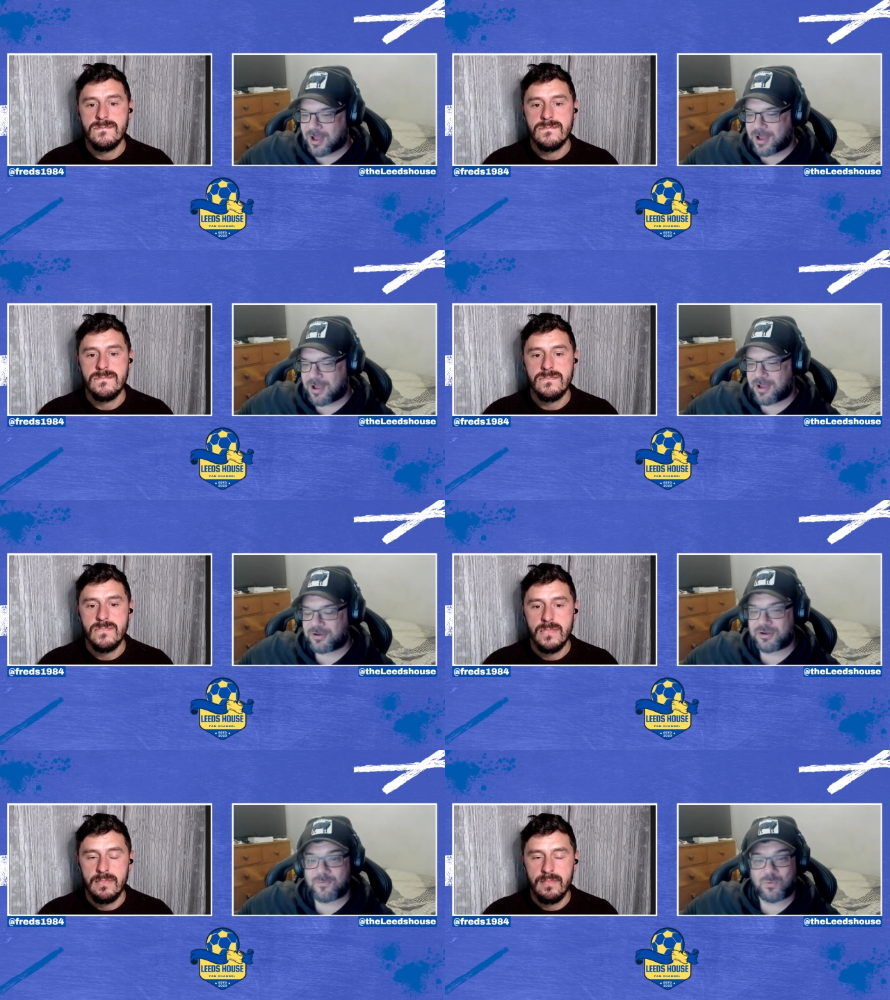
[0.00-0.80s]
Speaker 1: Uh,
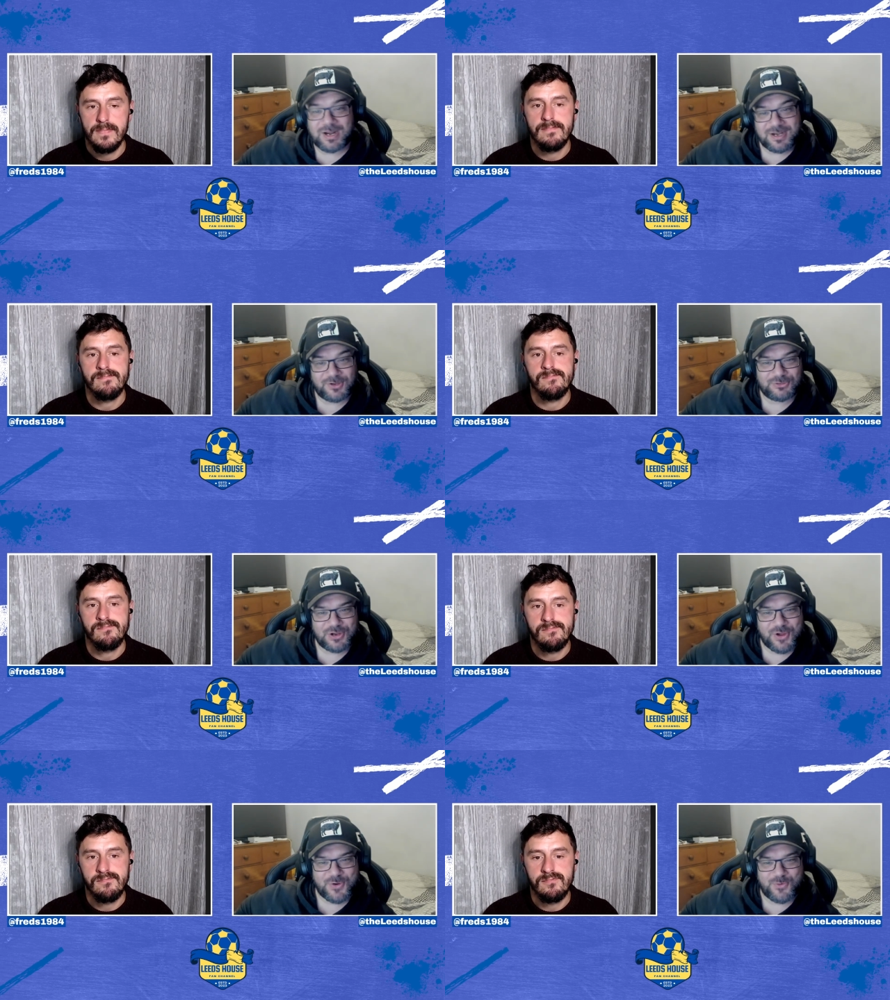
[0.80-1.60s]
Willy
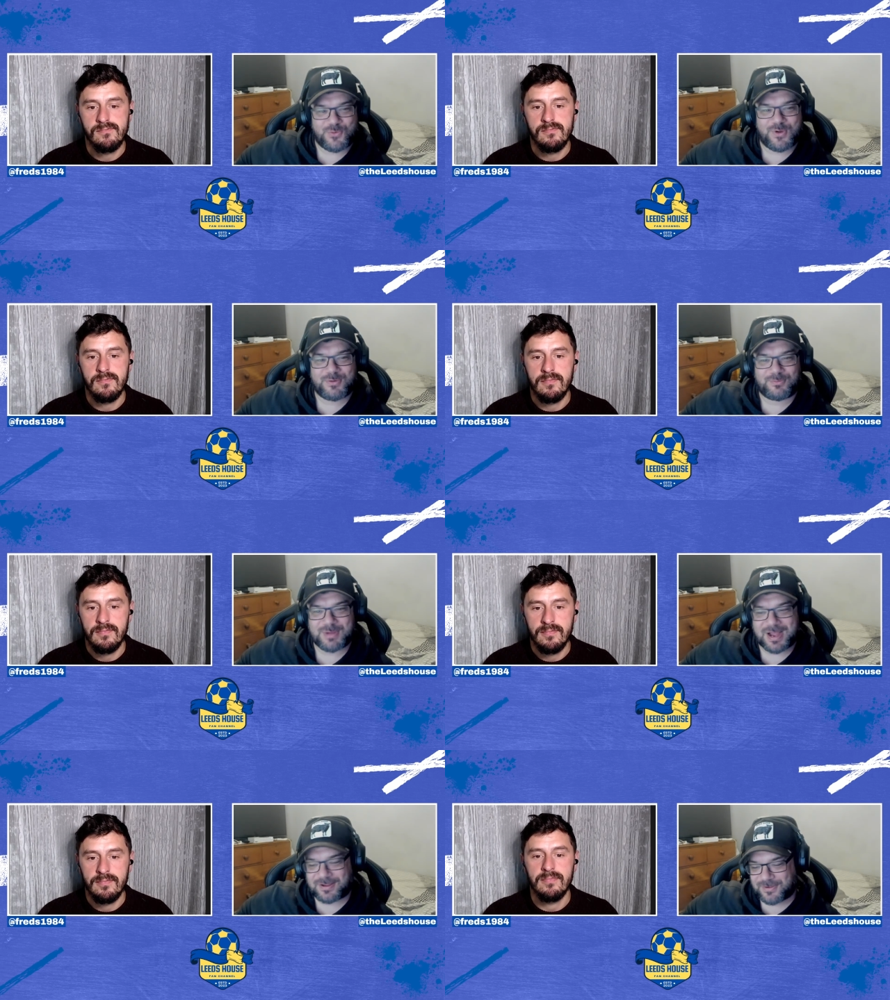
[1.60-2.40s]
Gnonto
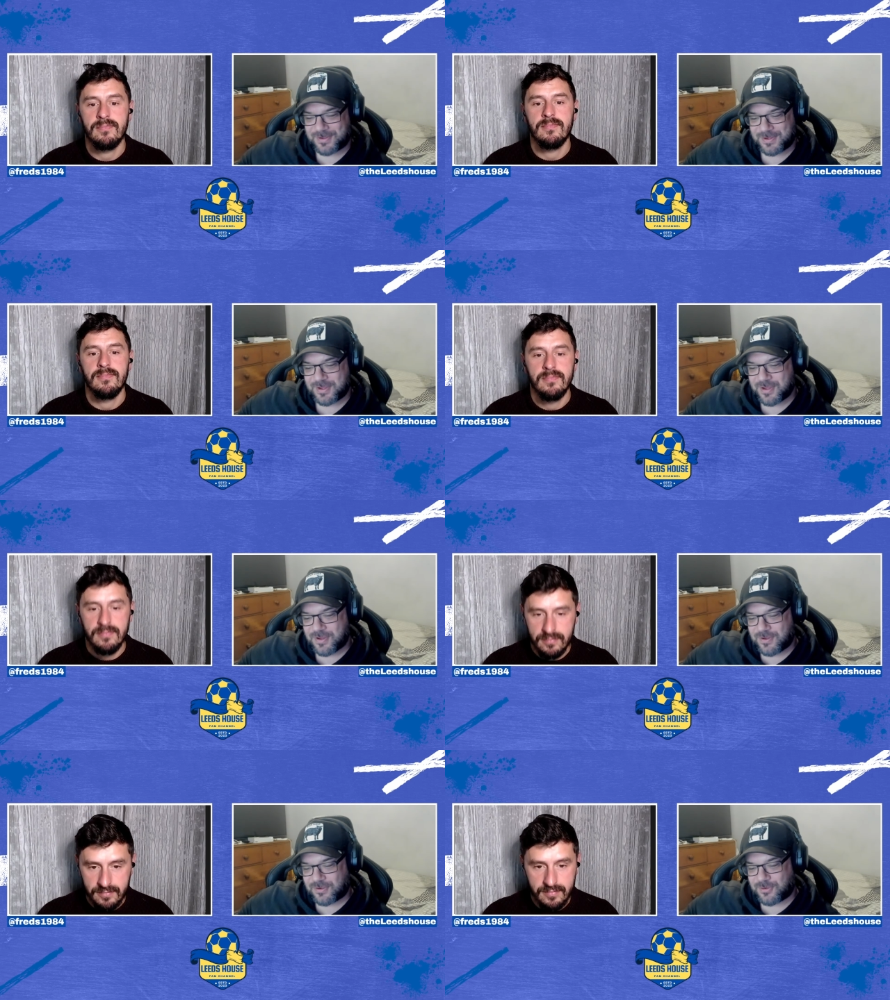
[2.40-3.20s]
back.
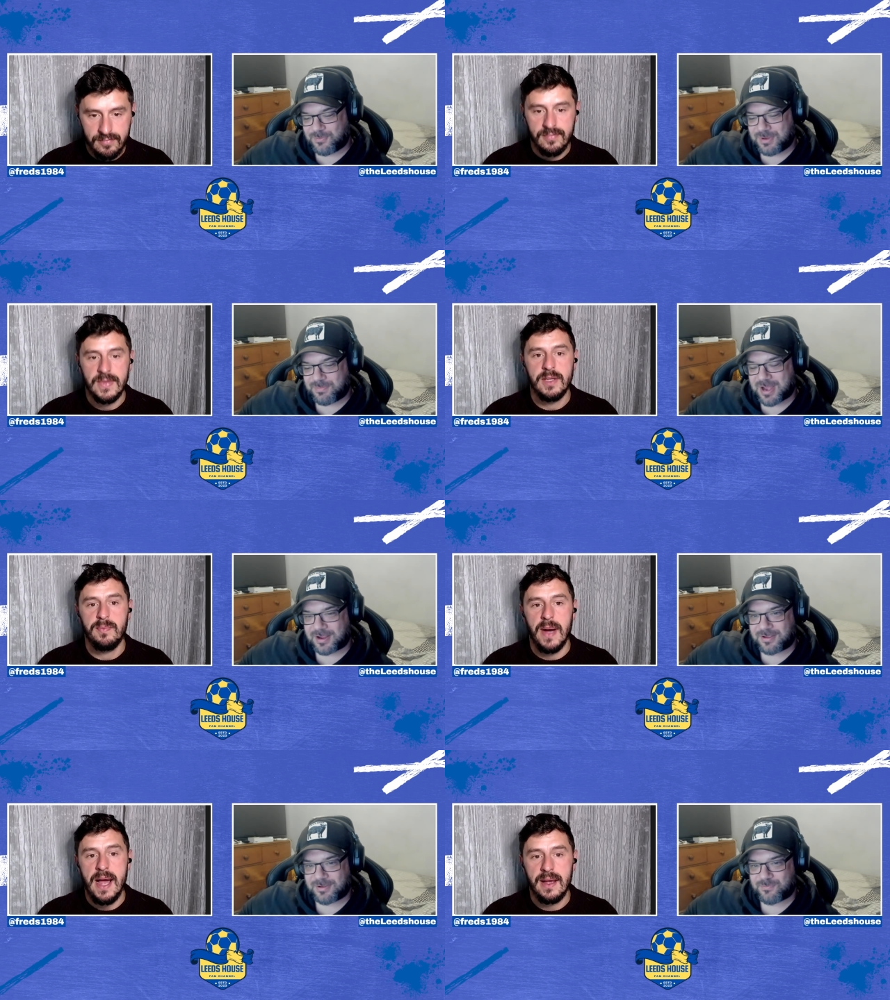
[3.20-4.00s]
Could be
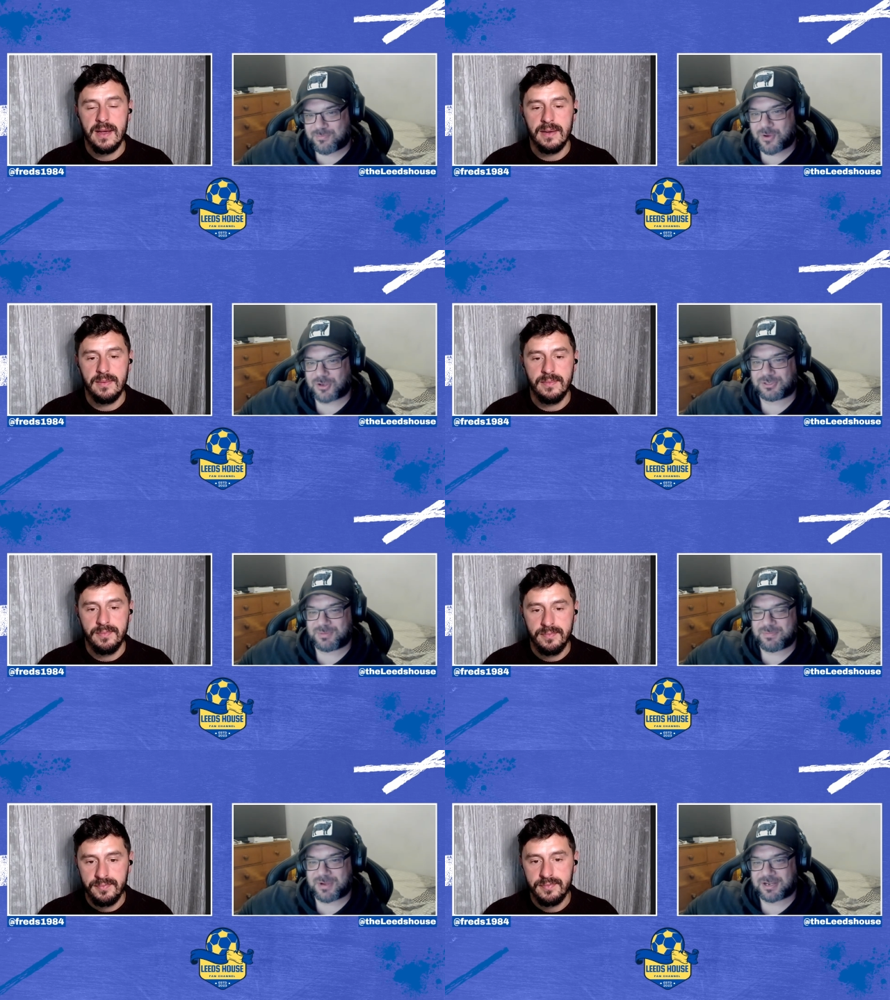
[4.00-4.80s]
back, back.
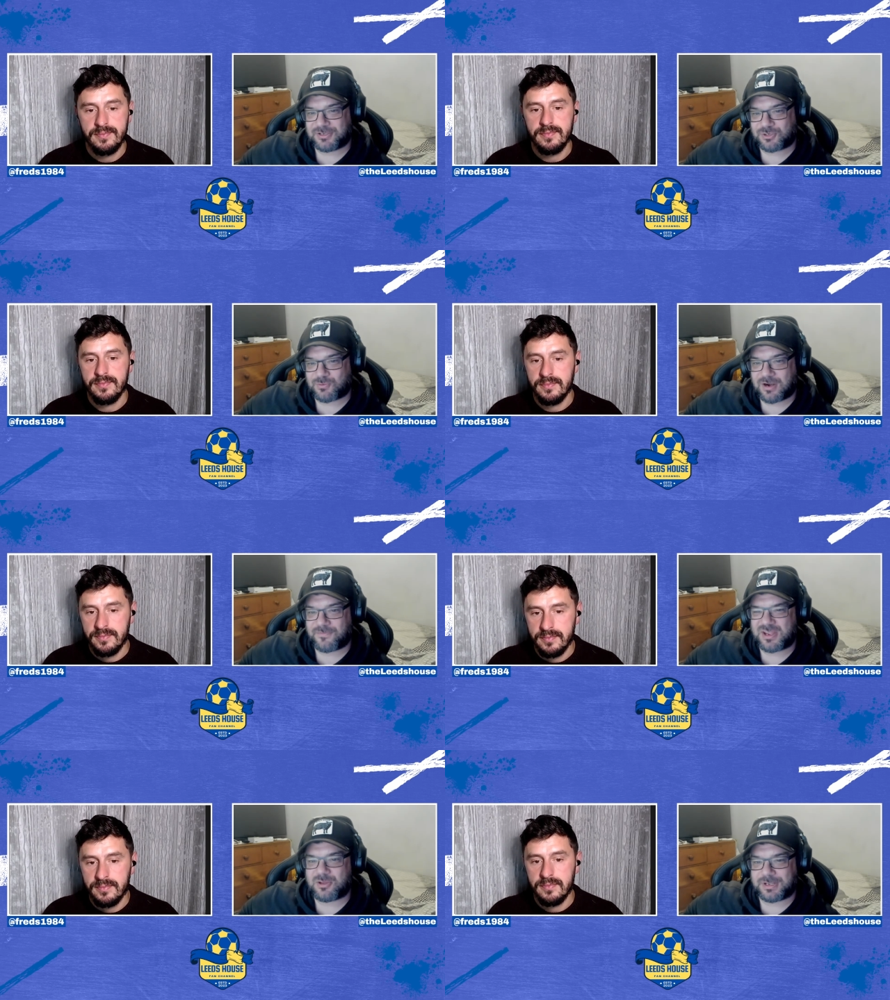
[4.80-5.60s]
Possibly back in the squad. Well, I
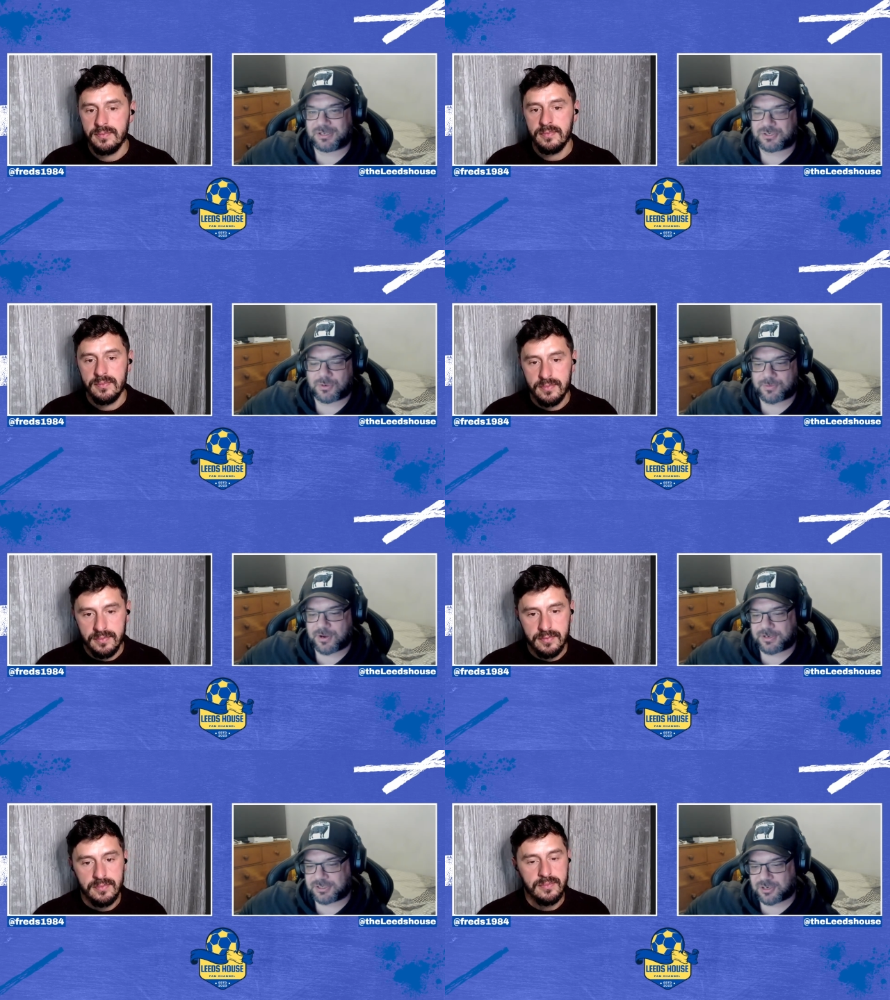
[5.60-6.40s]
think he'll be in the squad,
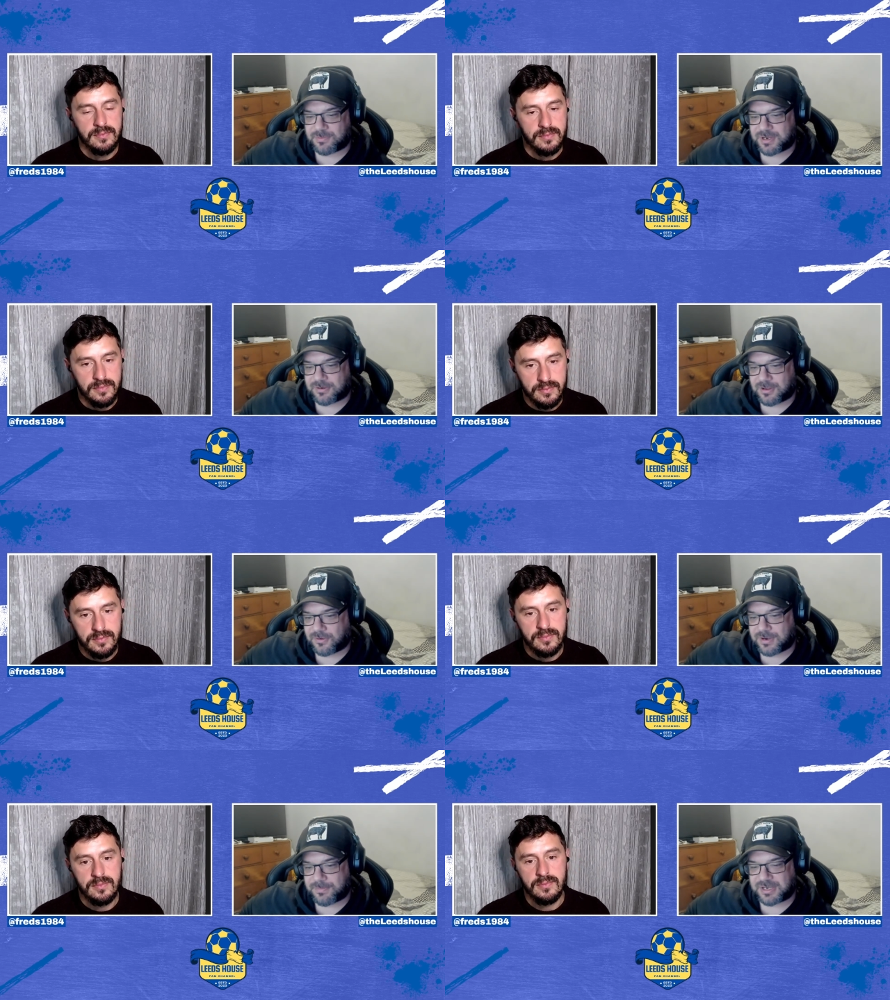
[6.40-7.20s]
won't he? He's going to be on,
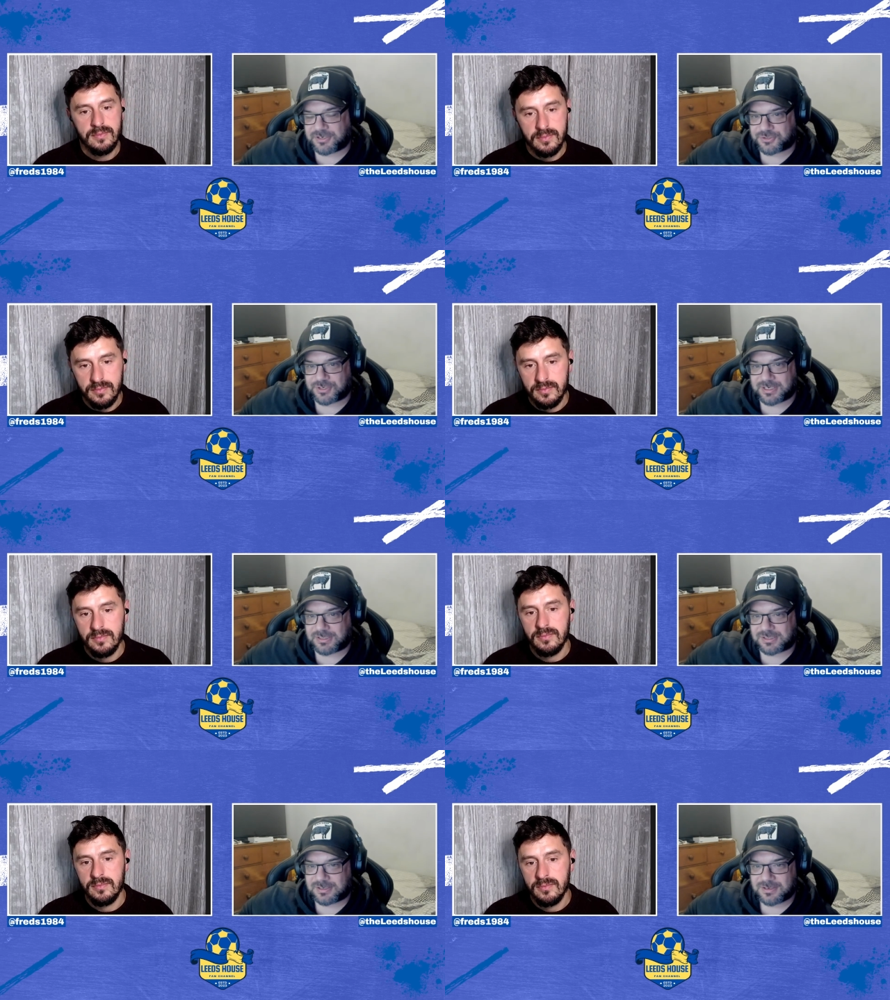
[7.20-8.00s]
on that bench at
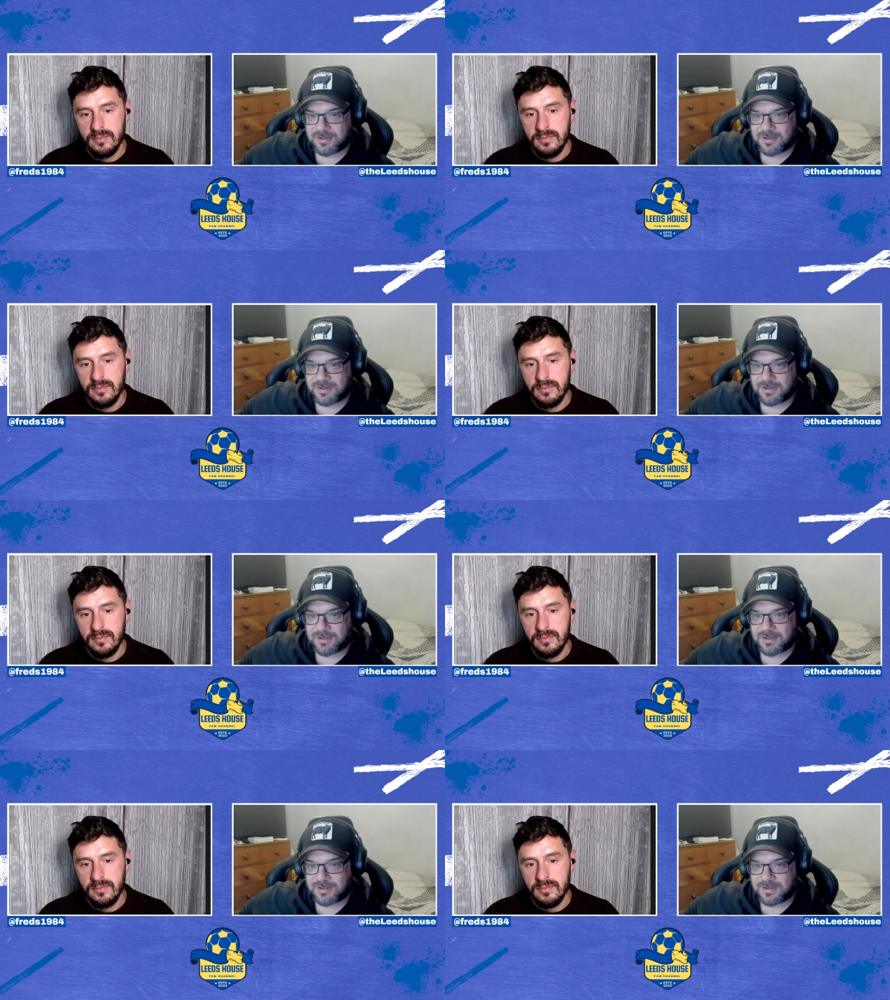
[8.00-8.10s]
least.